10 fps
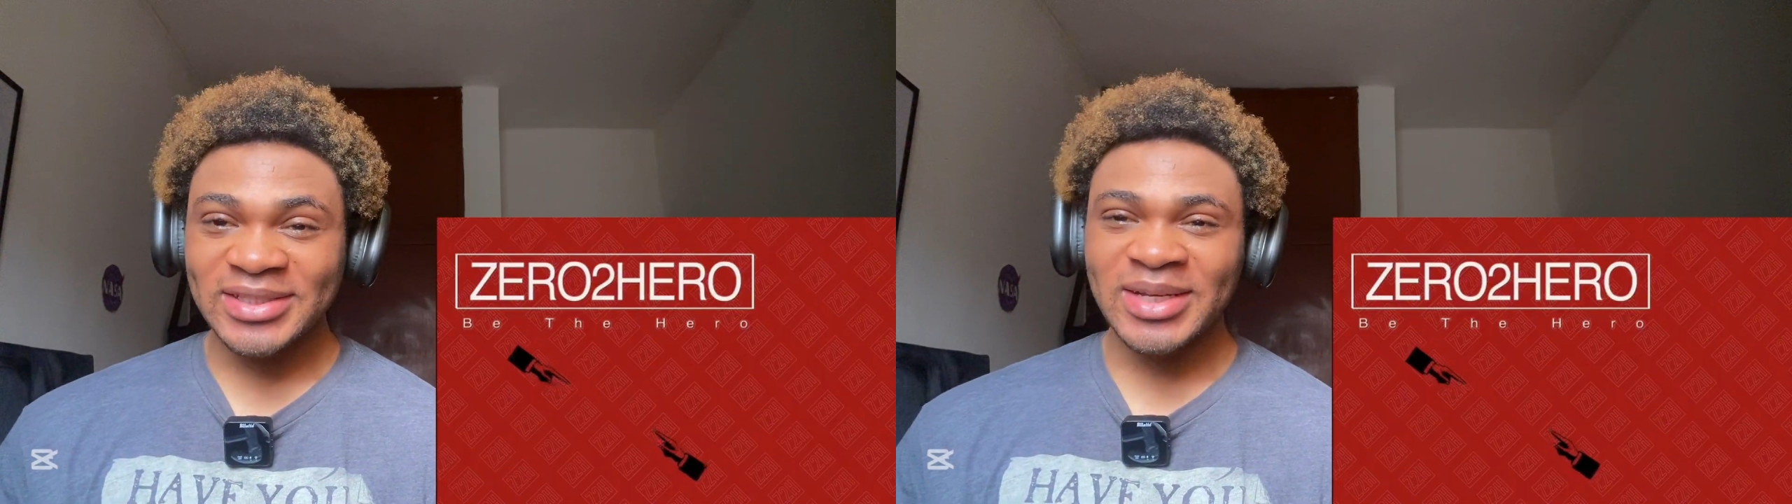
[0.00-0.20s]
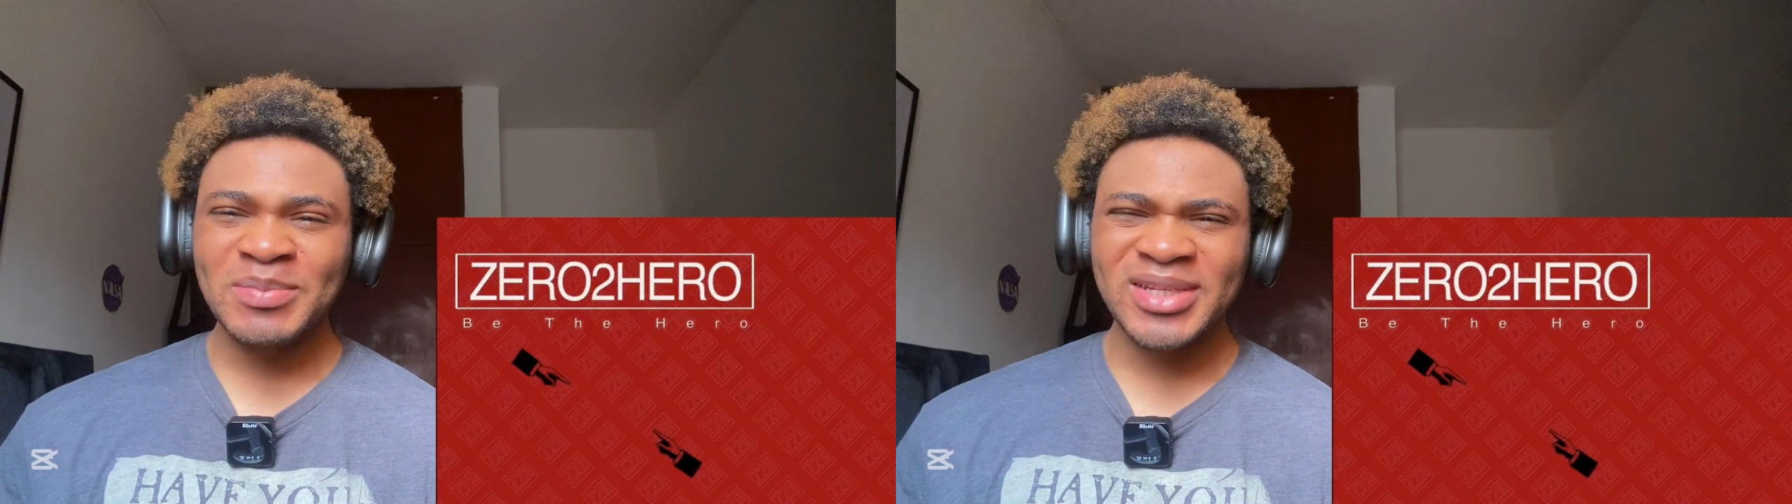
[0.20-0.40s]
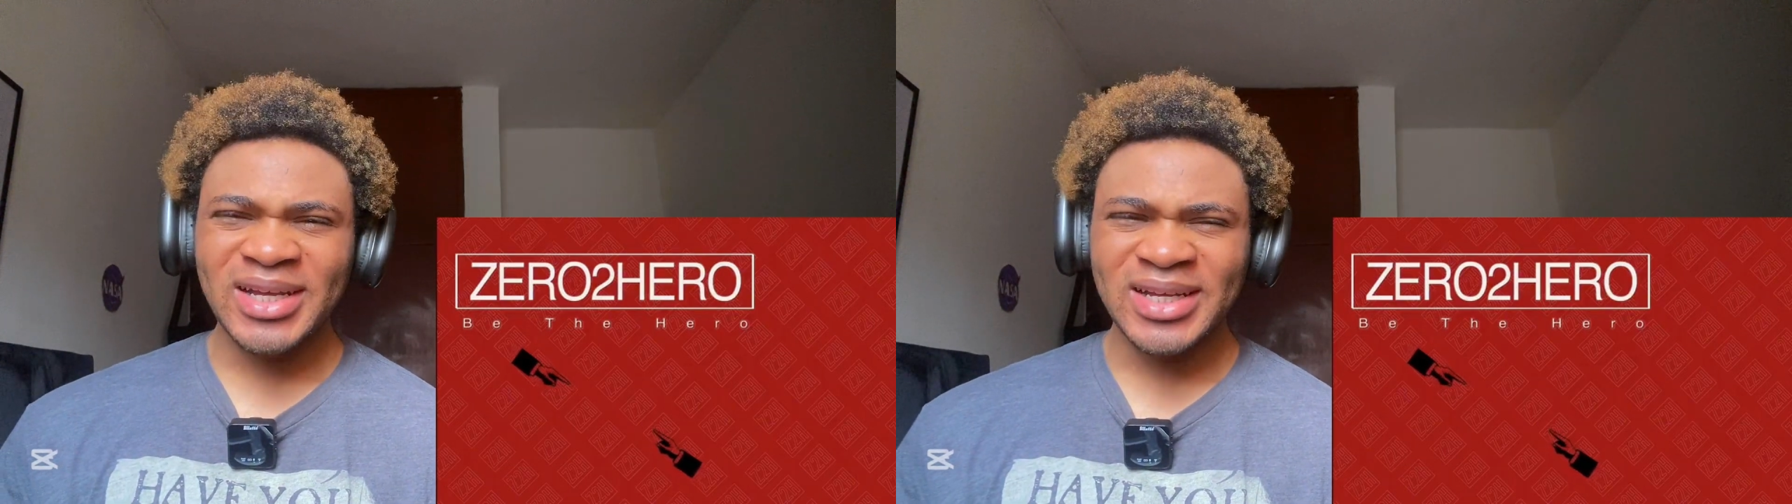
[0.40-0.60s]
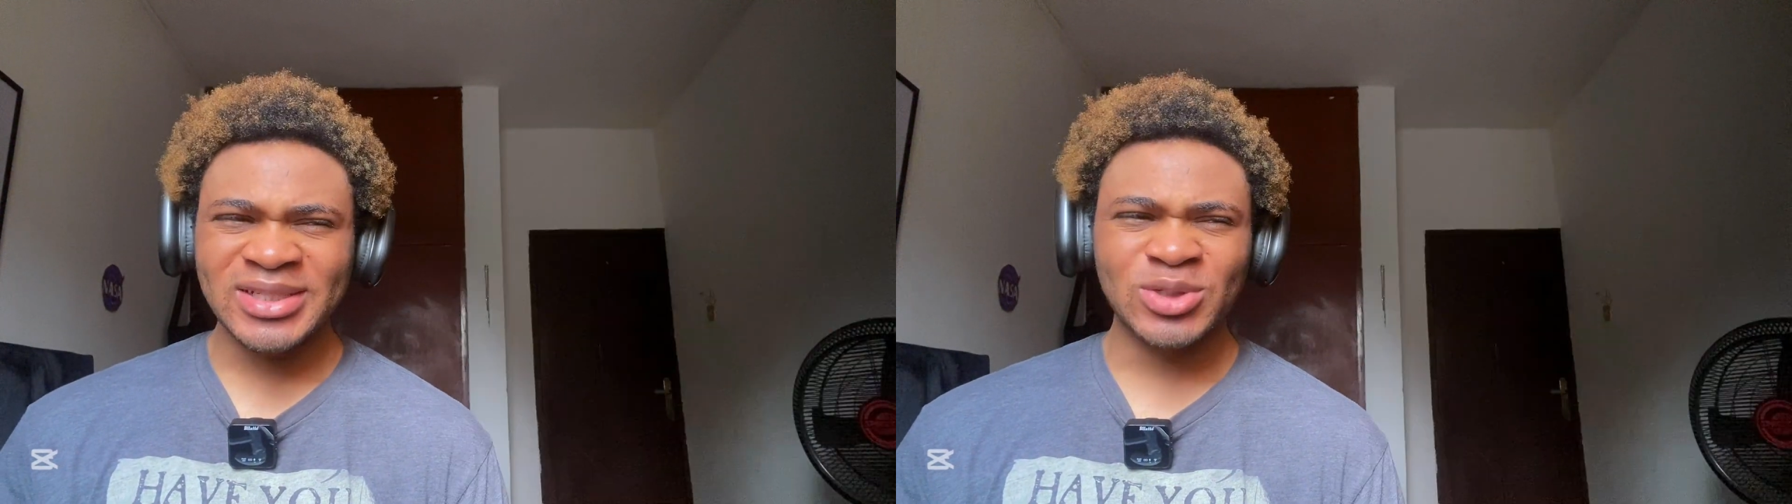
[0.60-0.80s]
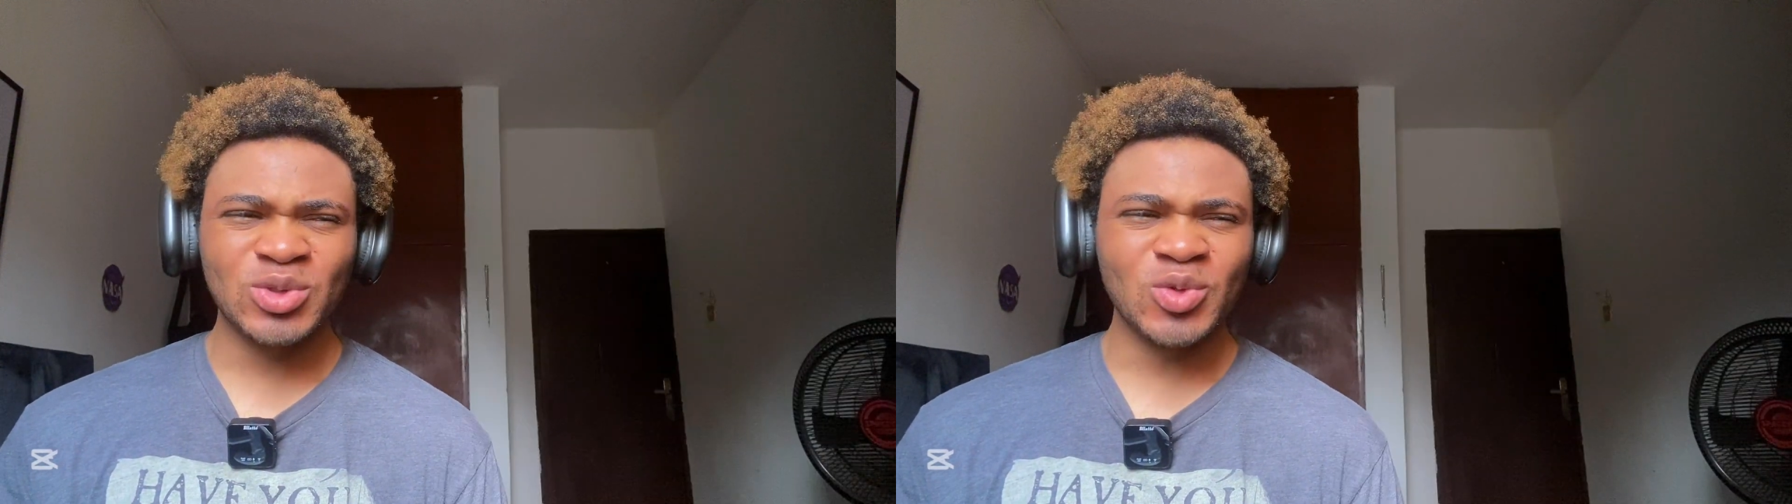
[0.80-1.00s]
Germany
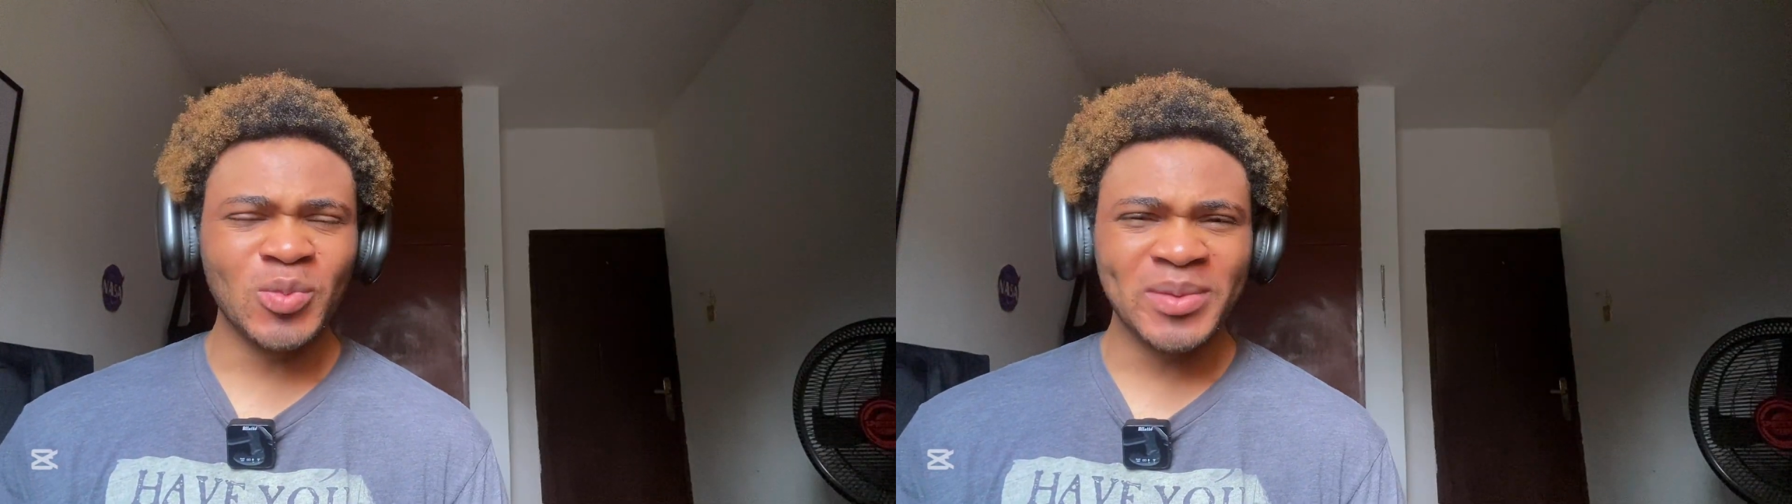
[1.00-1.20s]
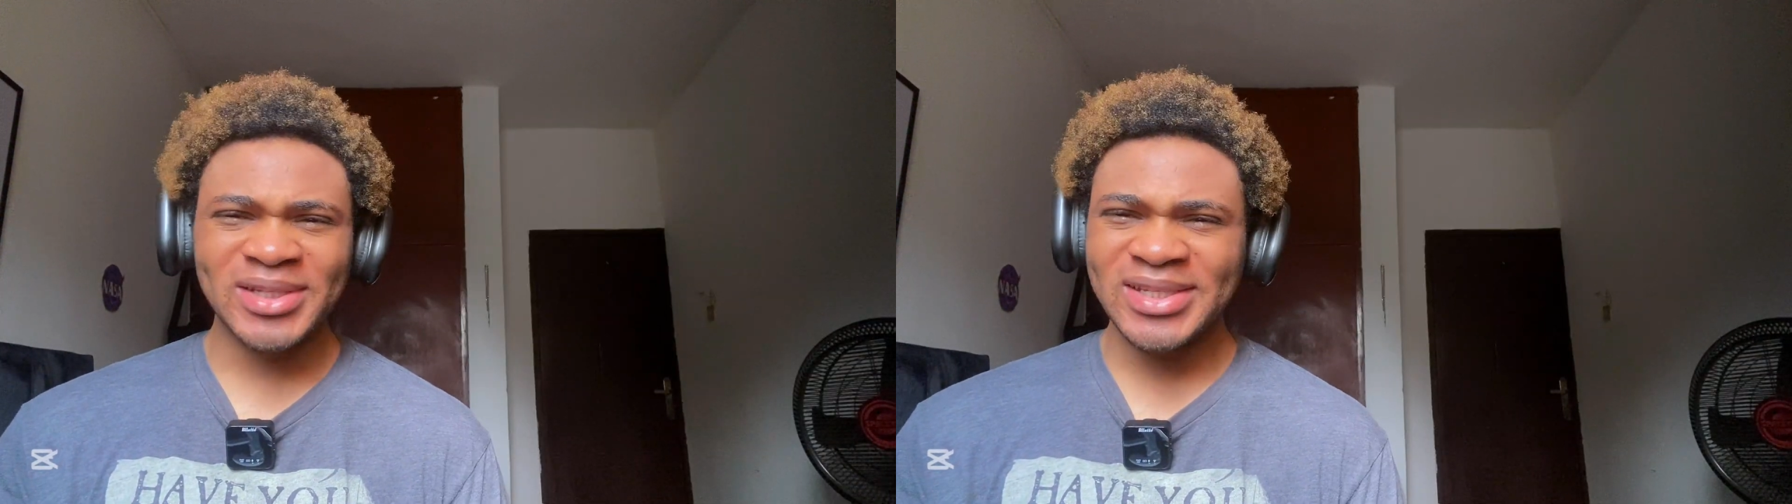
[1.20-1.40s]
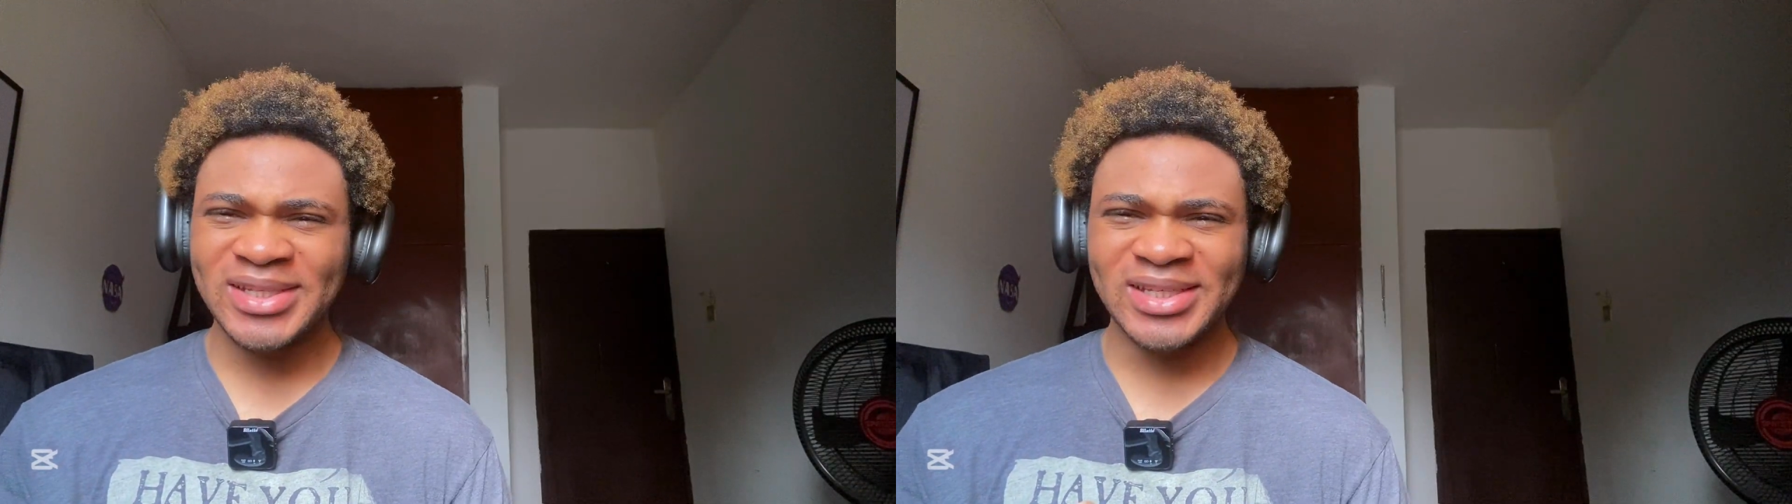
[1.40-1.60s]
has so many